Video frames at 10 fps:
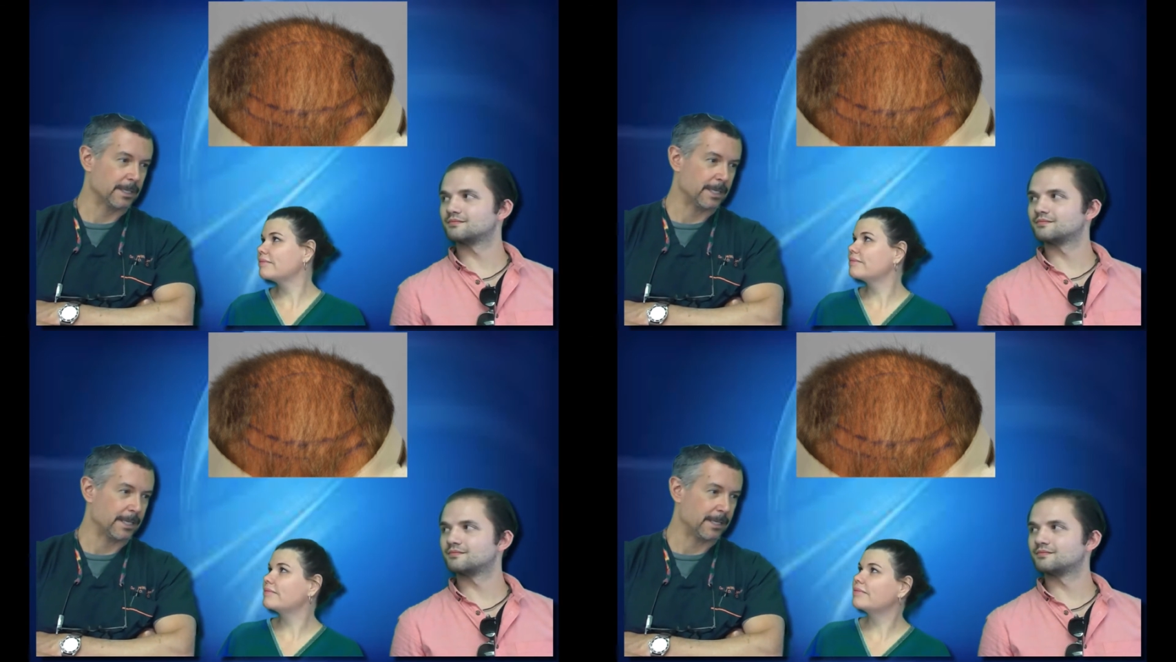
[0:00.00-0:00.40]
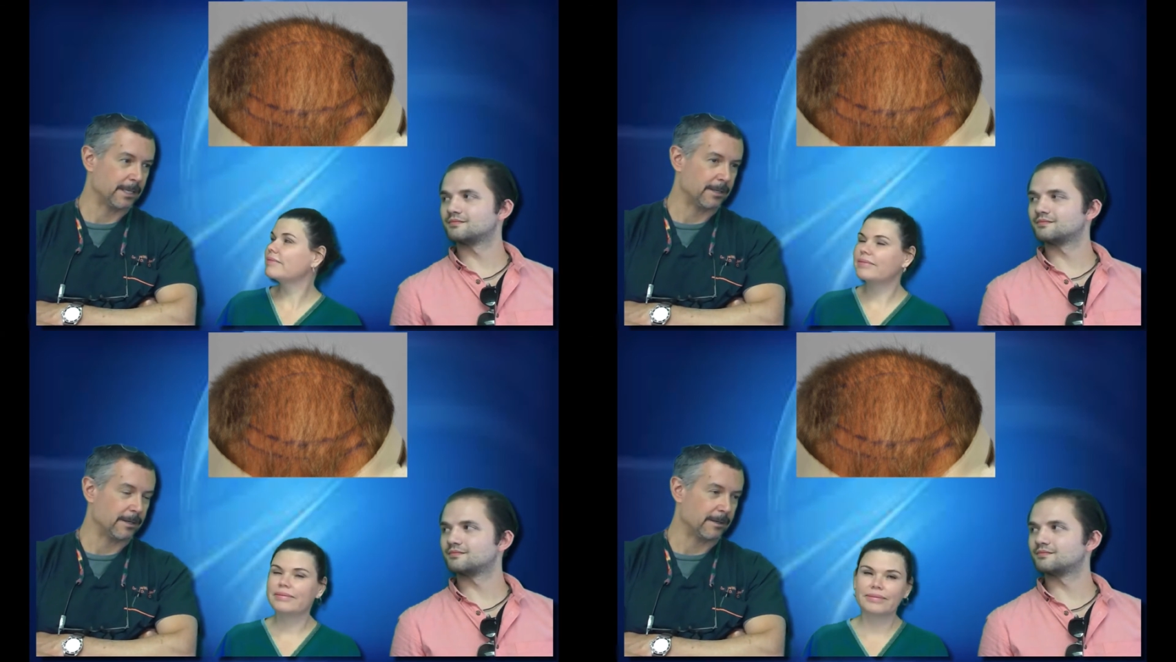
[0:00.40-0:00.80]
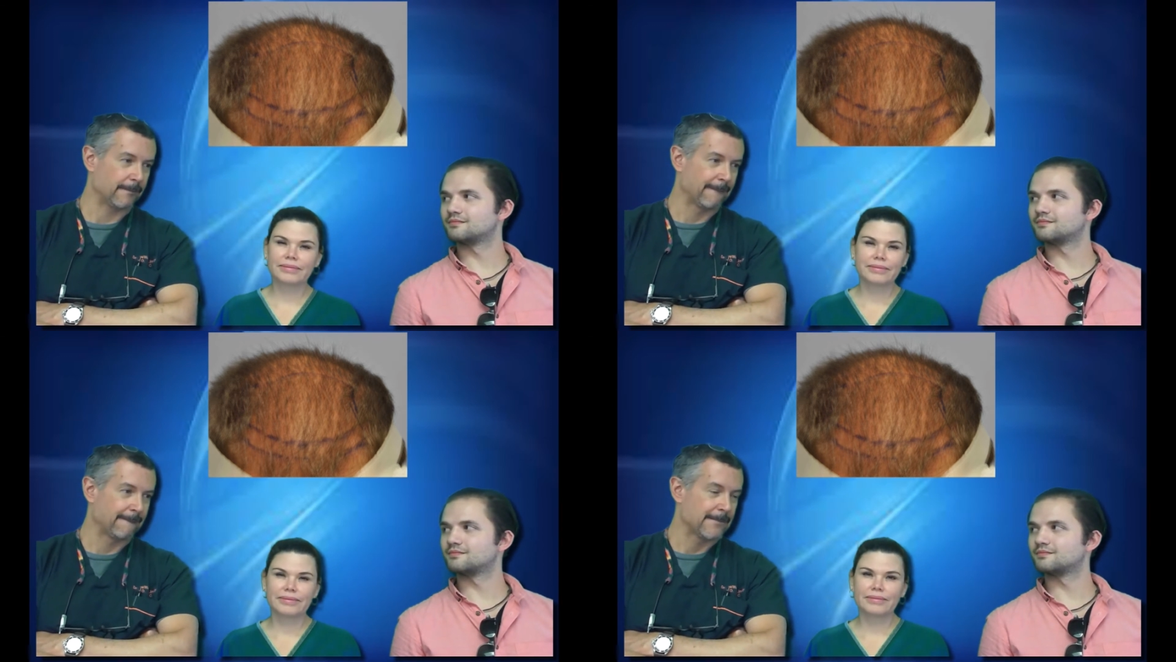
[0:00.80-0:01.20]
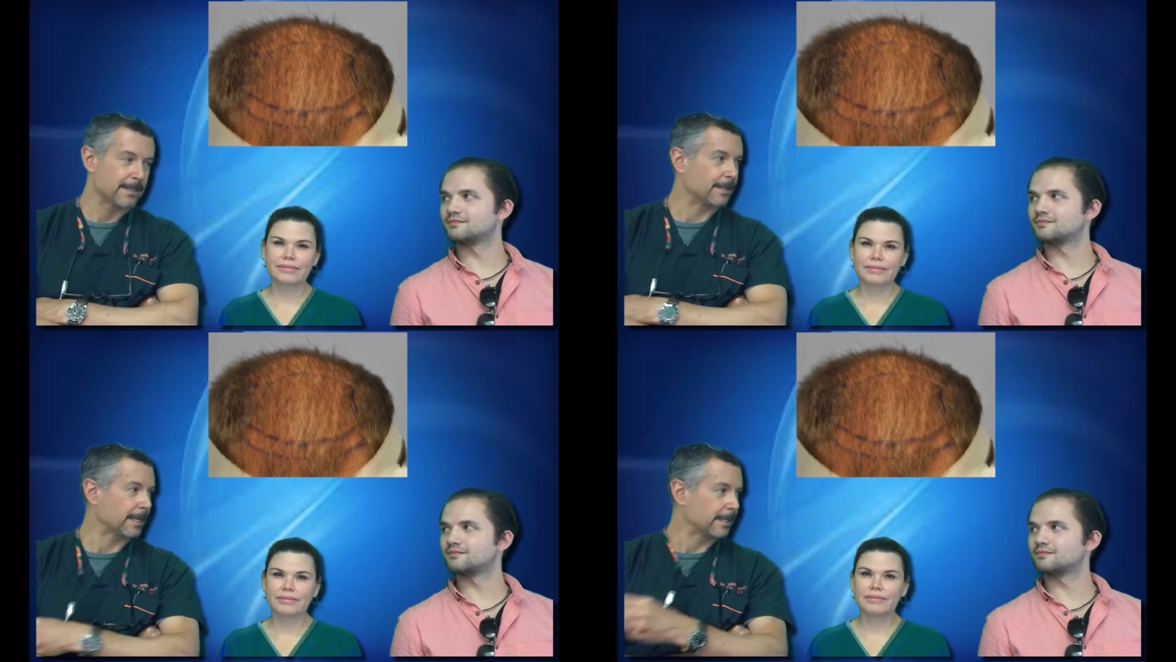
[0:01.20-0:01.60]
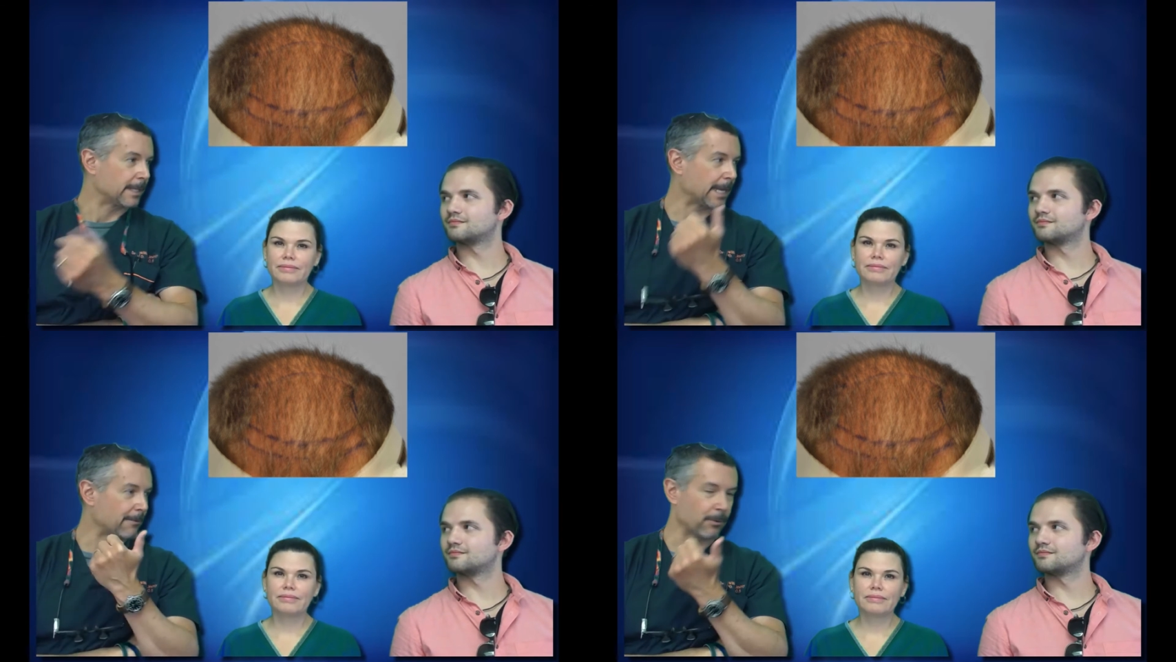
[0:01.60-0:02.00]
Speaker 1: And uh, the
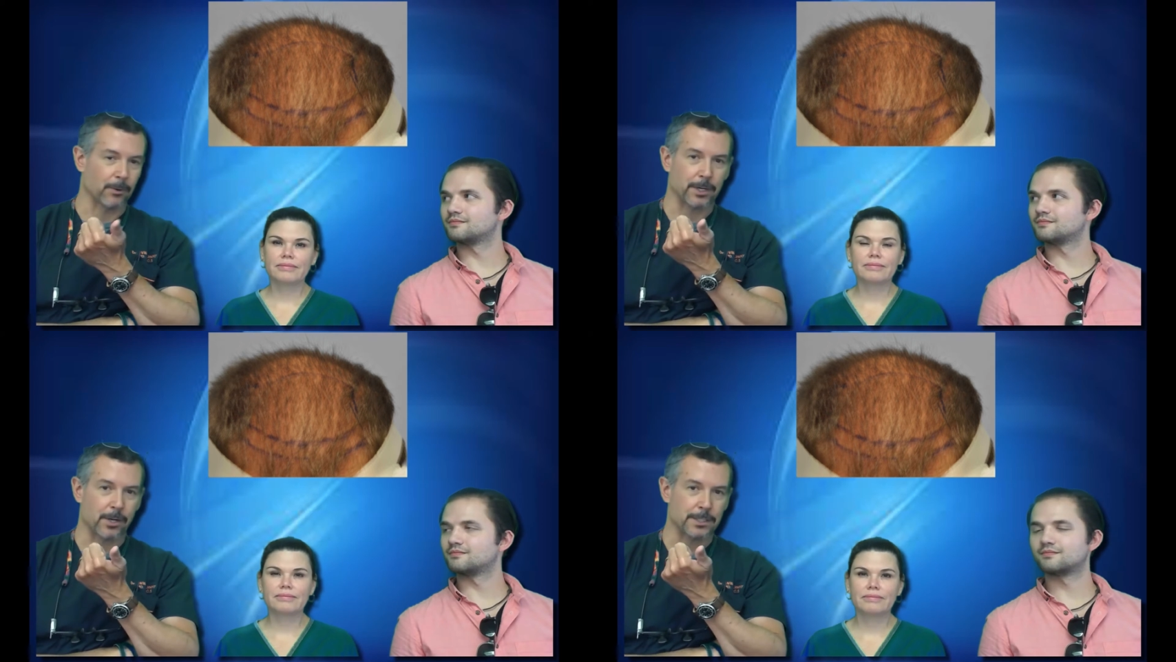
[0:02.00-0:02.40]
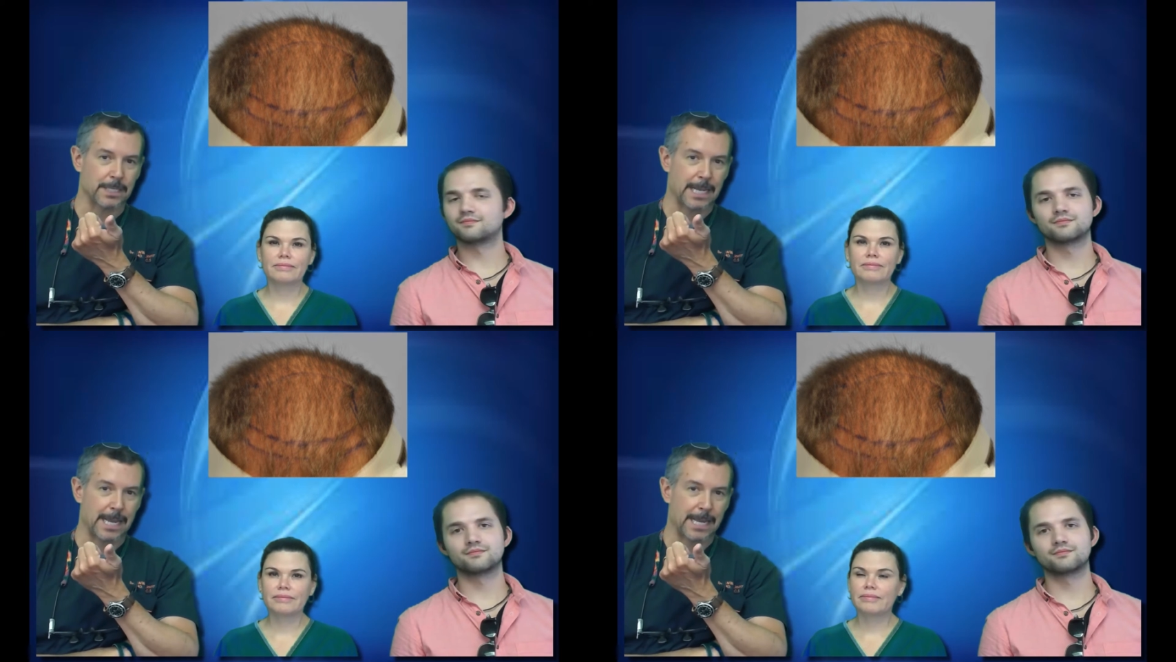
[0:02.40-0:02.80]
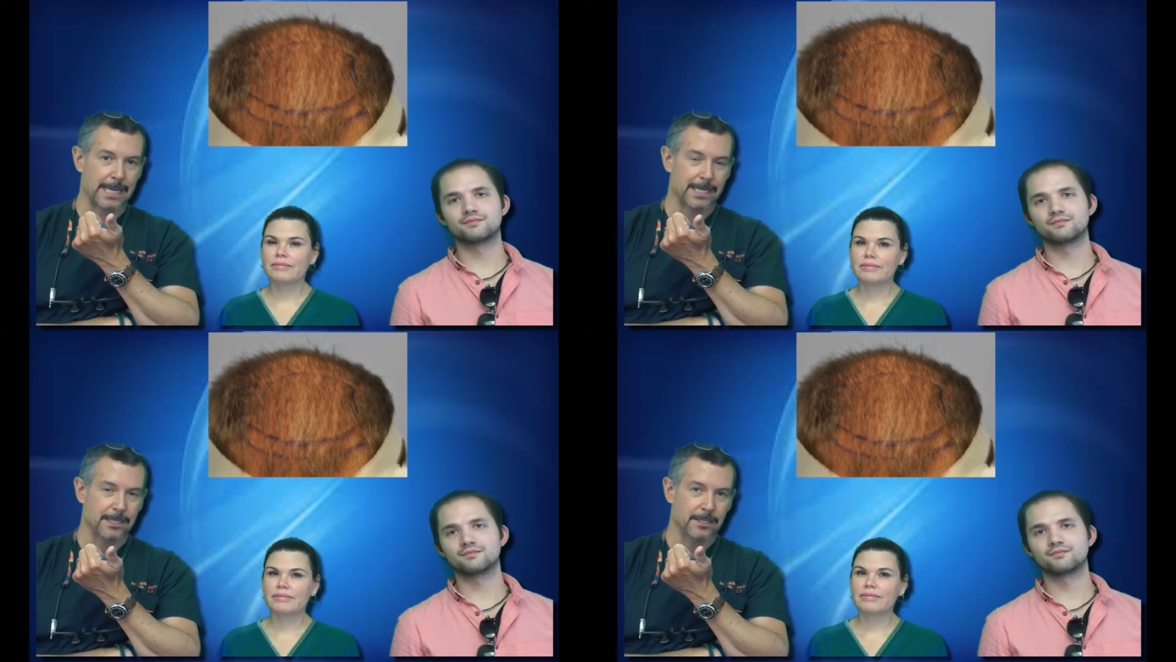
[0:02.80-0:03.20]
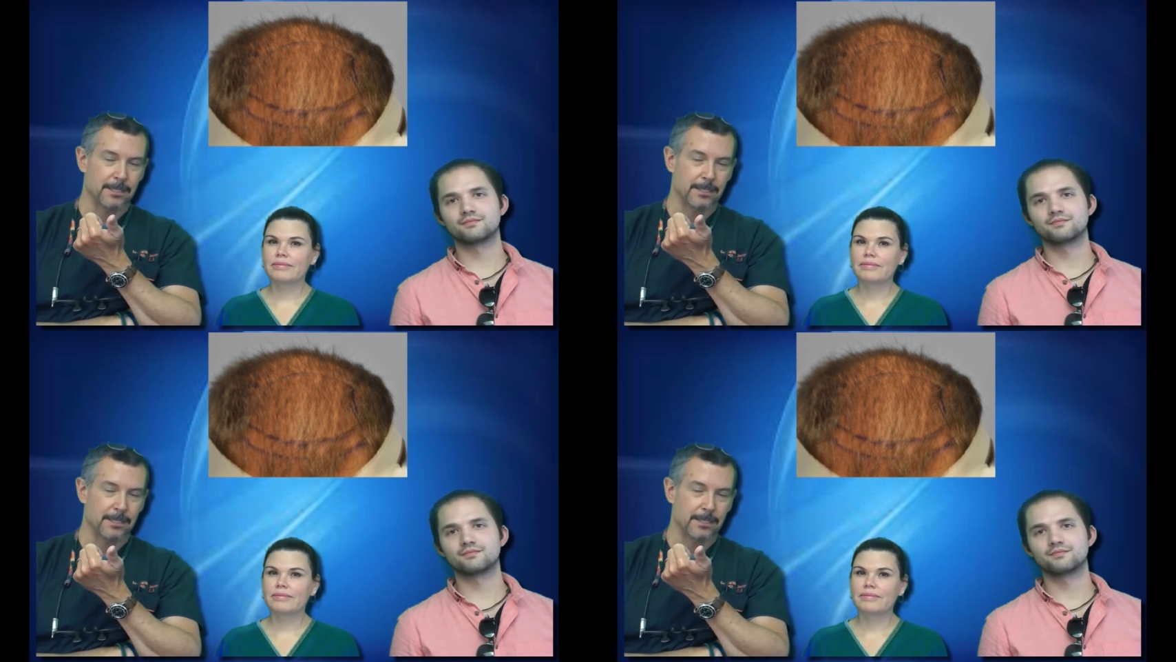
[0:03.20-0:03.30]
the guy we're working on today